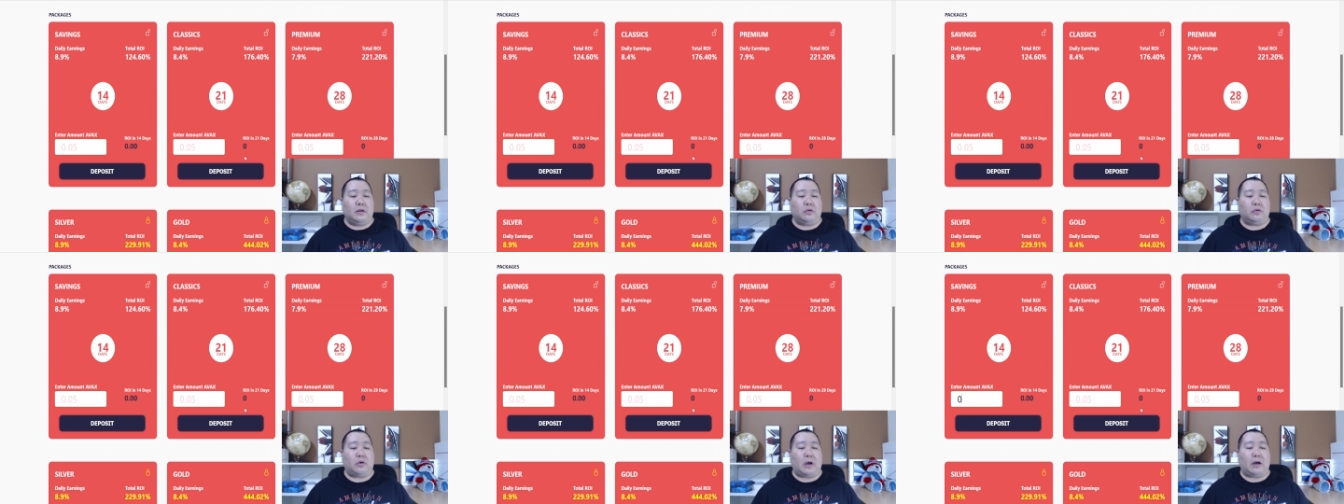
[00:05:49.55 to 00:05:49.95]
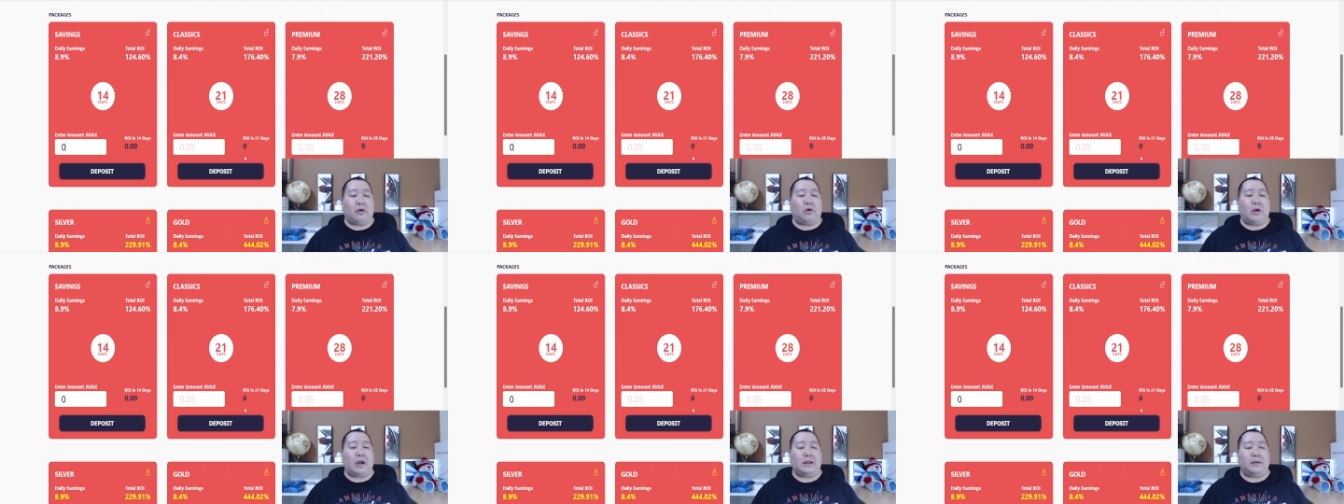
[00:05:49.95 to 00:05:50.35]
So I'll
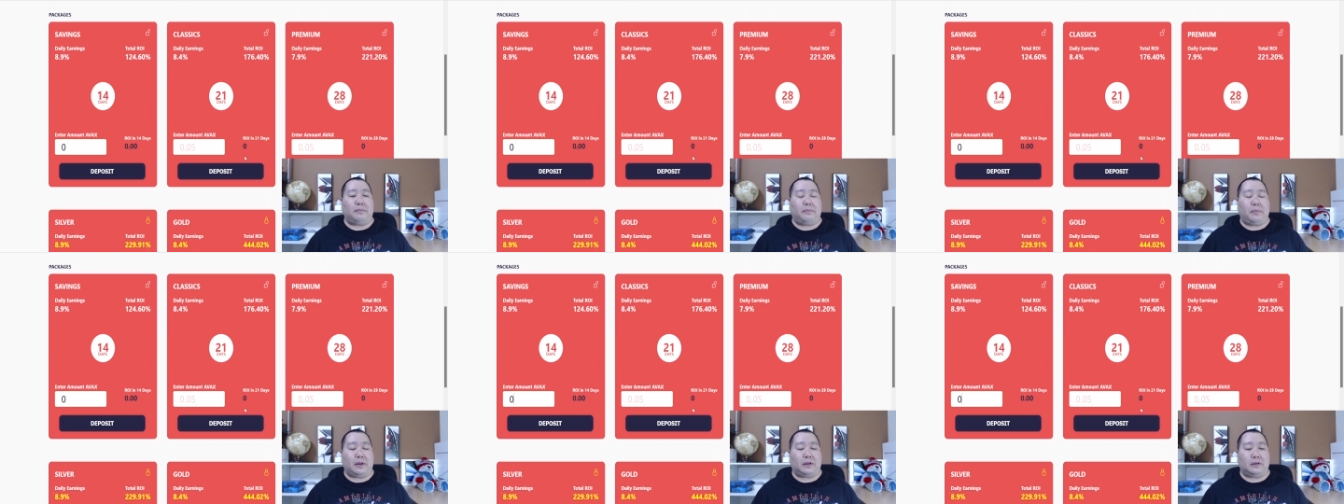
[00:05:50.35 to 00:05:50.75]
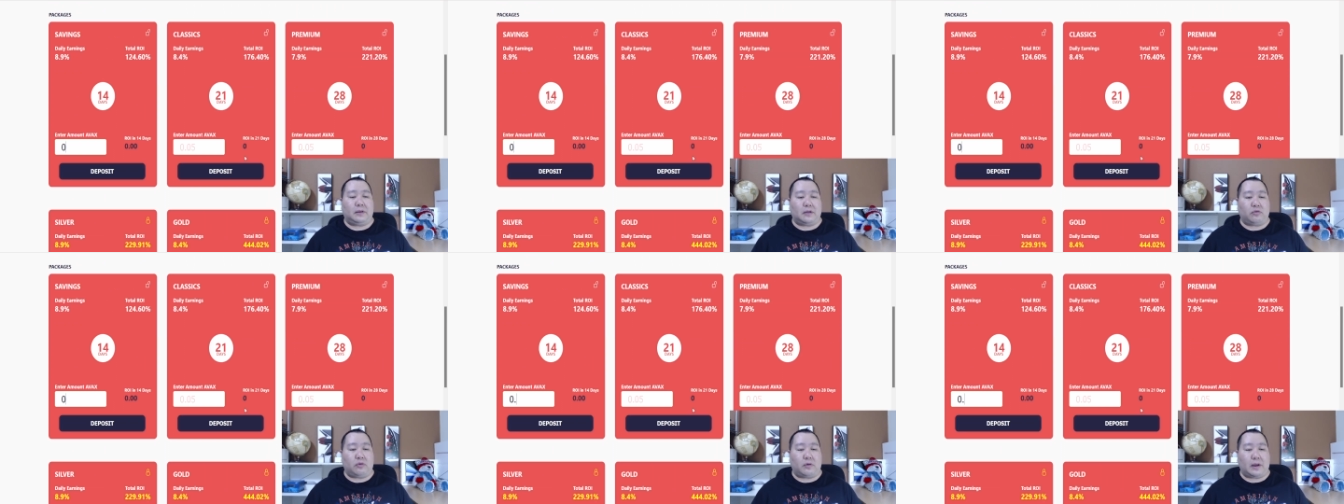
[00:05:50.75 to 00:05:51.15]
go ahead and pick
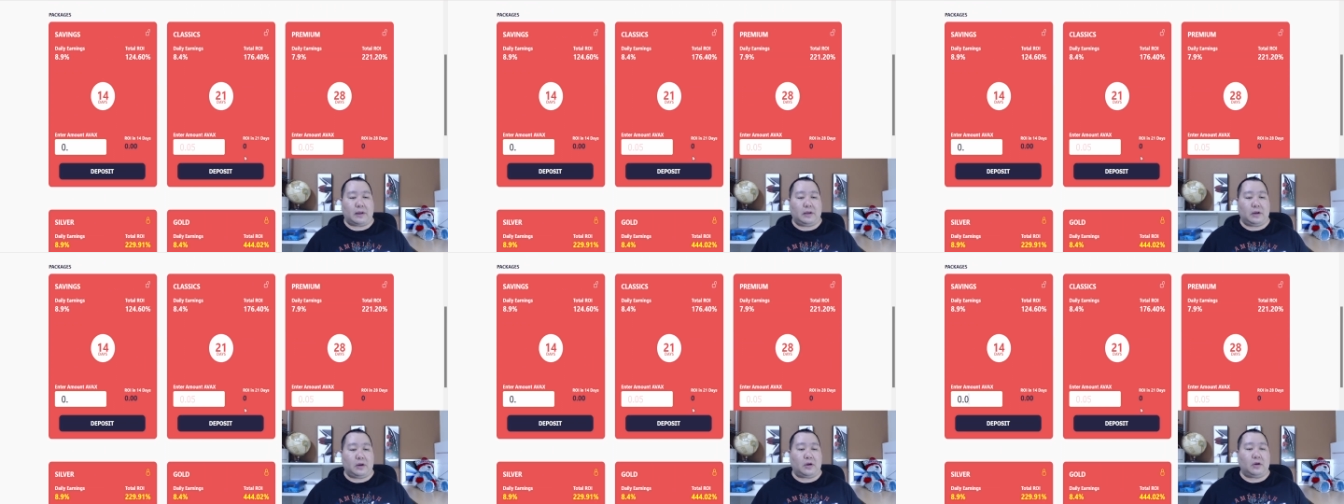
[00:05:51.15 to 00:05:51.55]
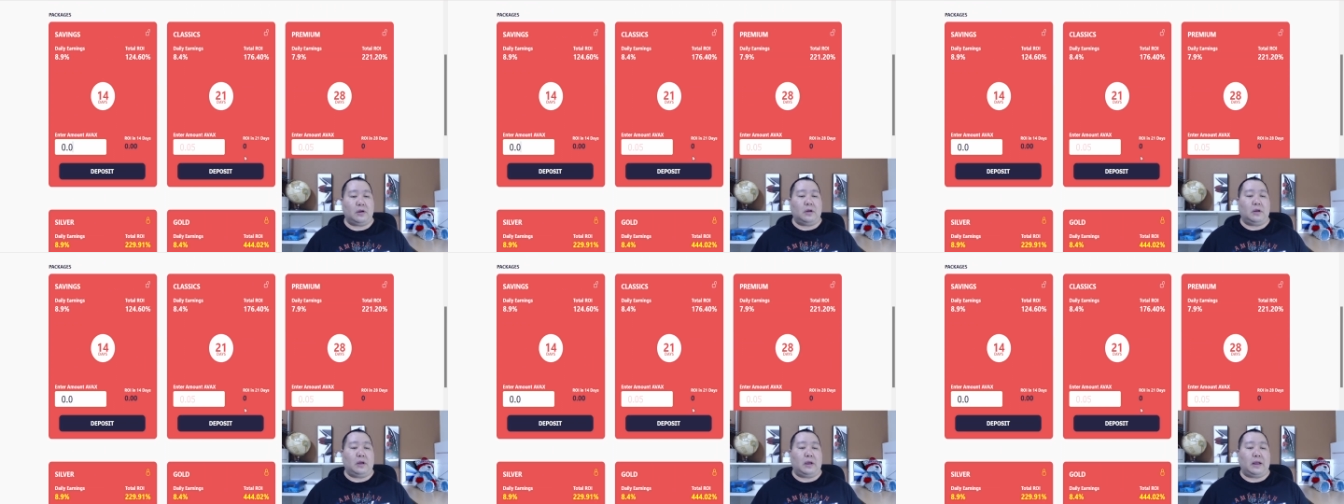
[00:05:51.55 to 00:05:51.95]
this one right
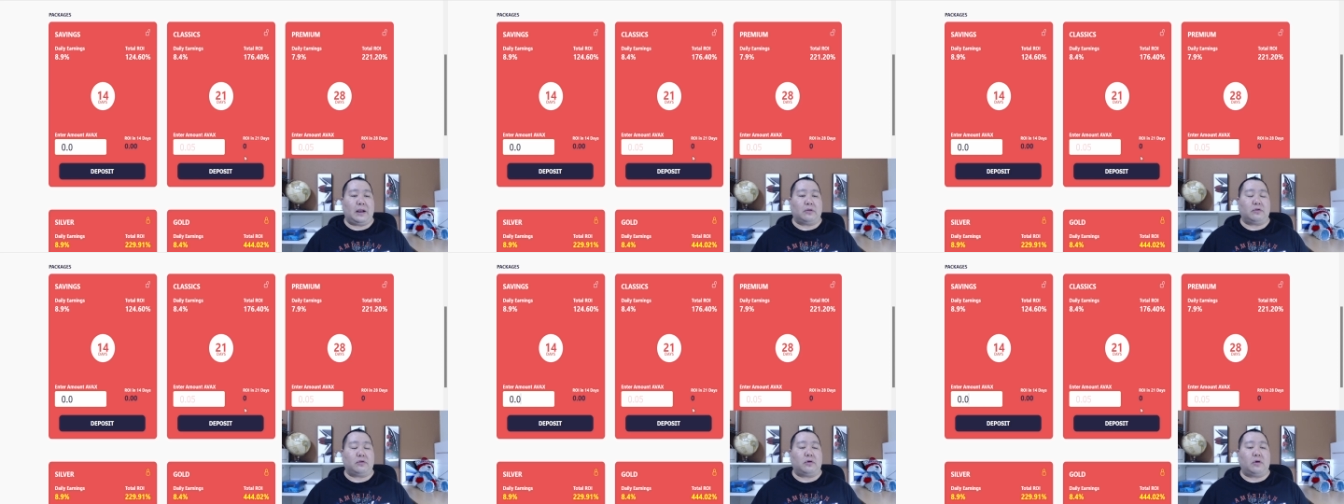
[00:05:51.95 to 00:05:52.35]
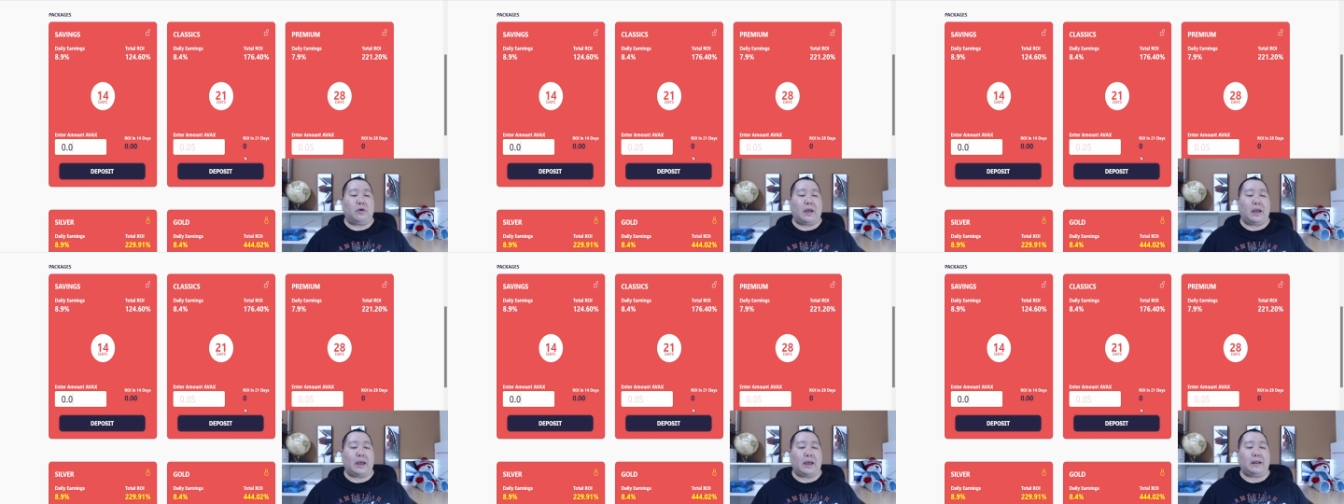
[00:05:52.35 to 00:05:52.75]
here and I'll just go
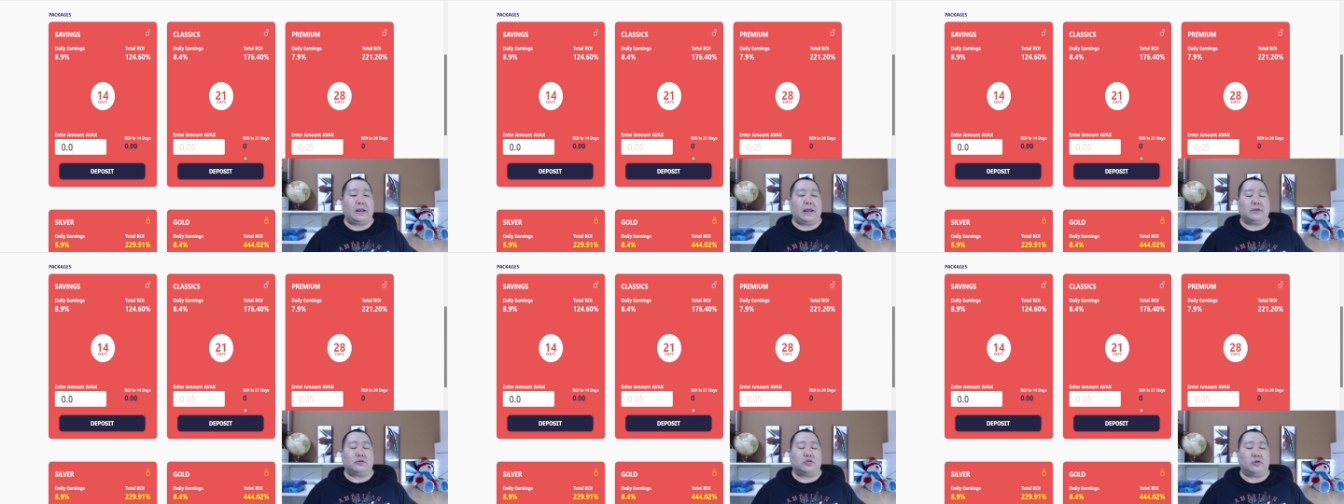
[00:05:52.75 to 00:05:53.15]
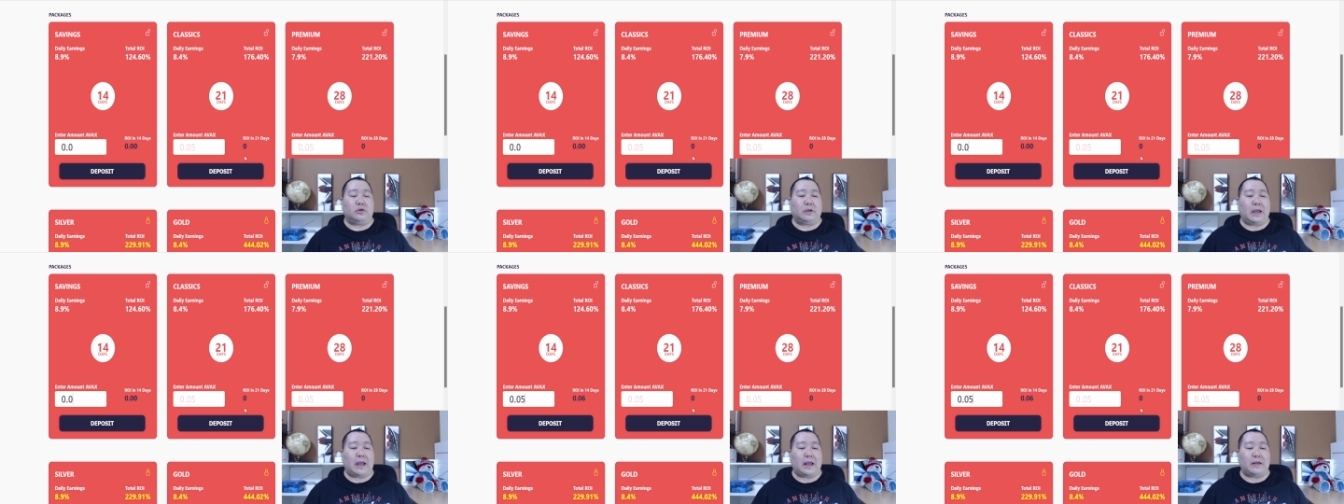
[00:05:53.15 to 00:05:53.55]
ahead and show
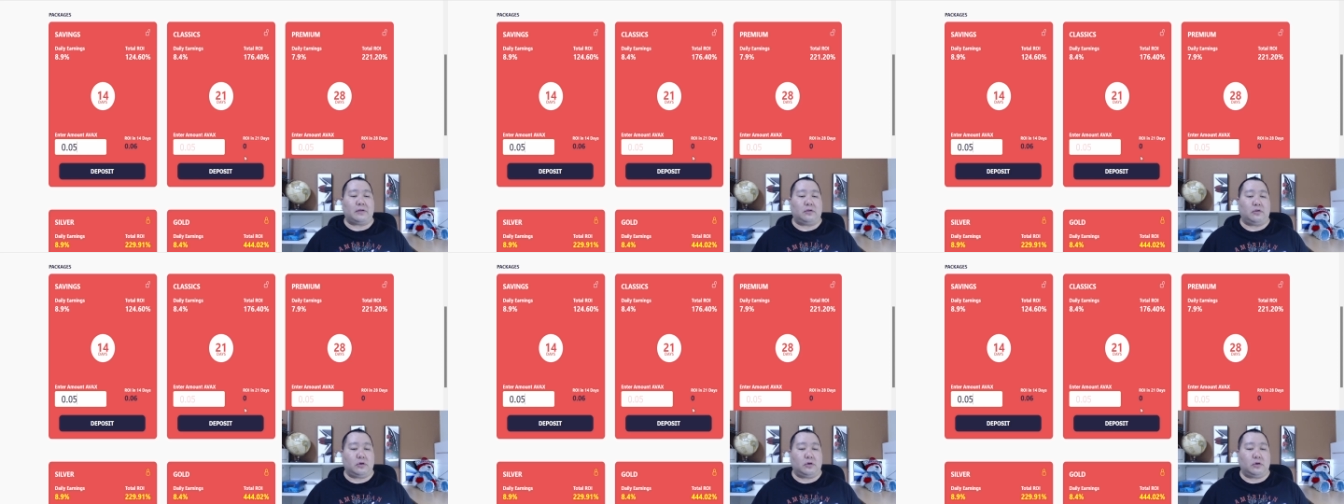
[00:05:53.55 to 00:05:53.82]
you guys.